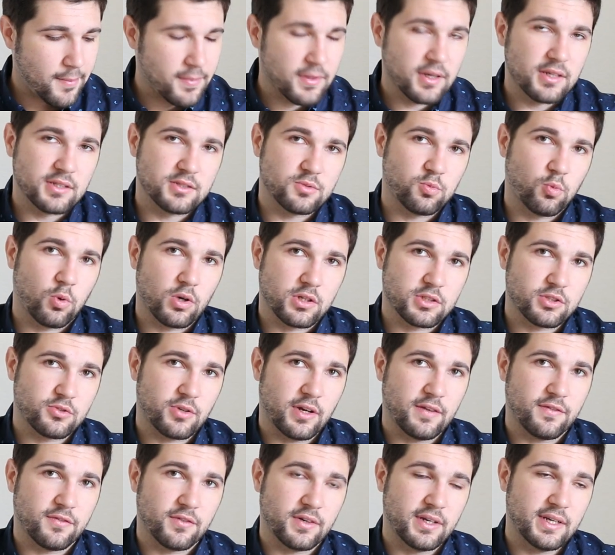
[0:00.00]
It works
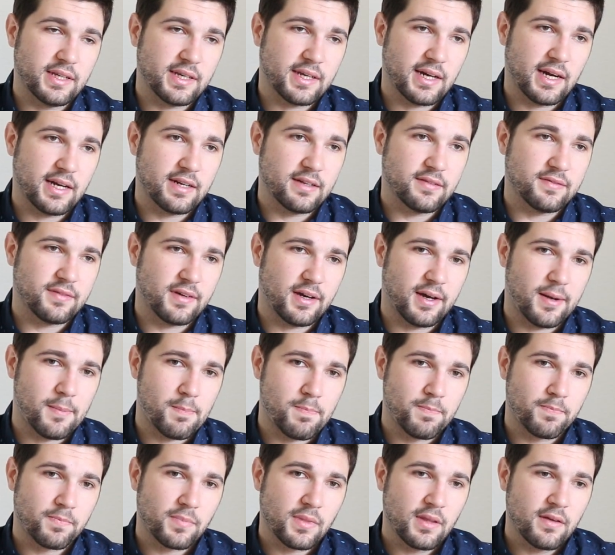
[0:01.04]
great for any kind of
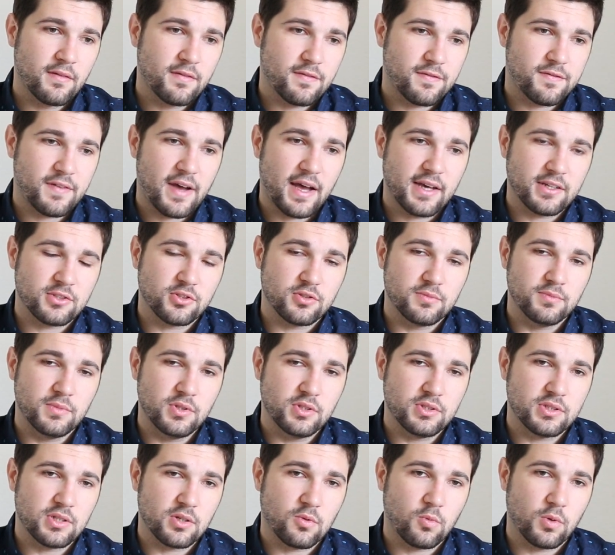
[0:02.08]
faster
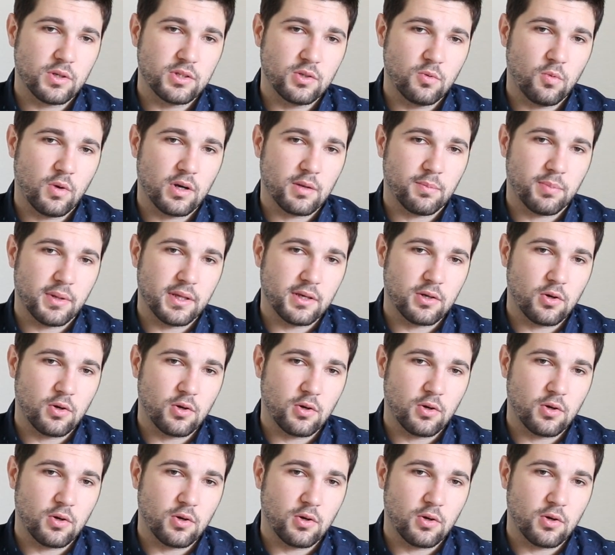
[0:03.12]
music where you want to play